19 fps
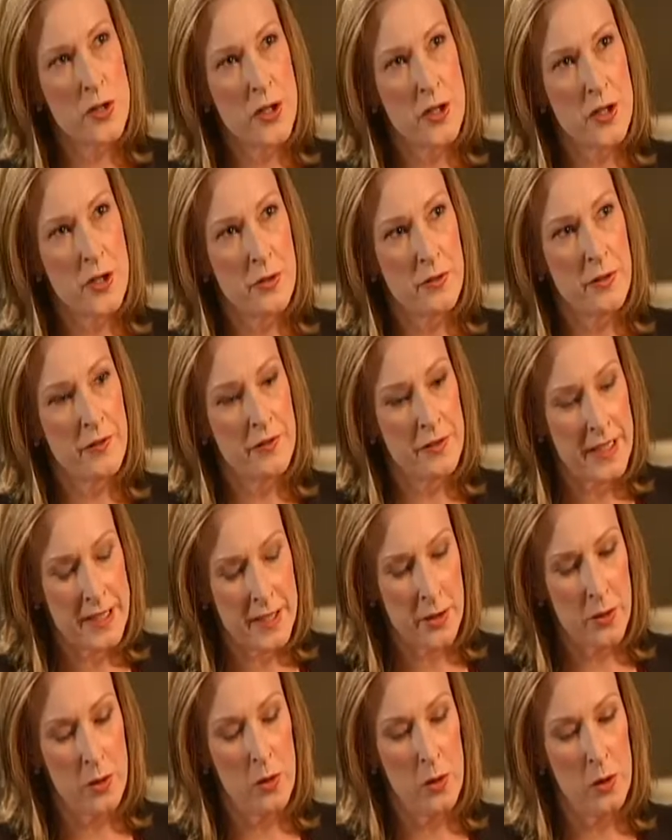cause you to
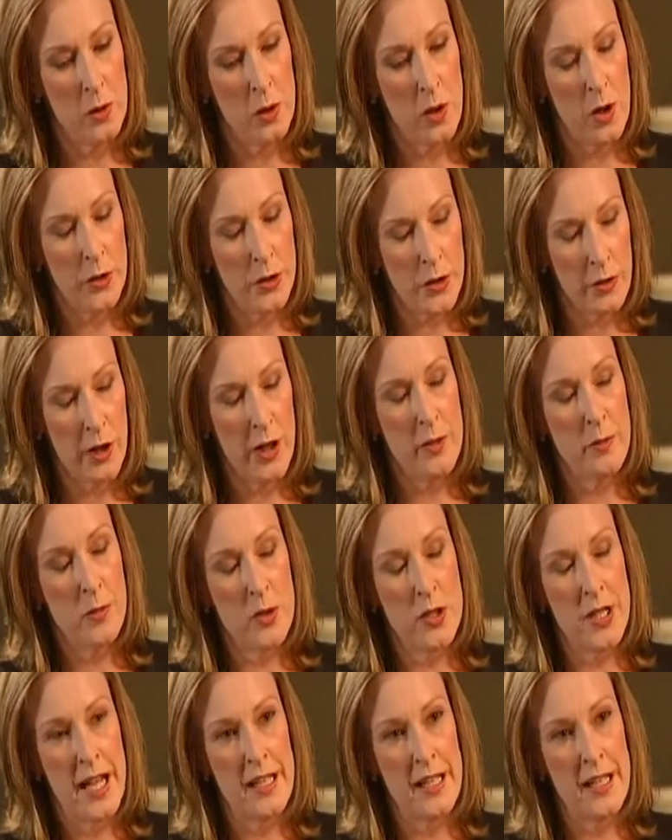reflect at all on your own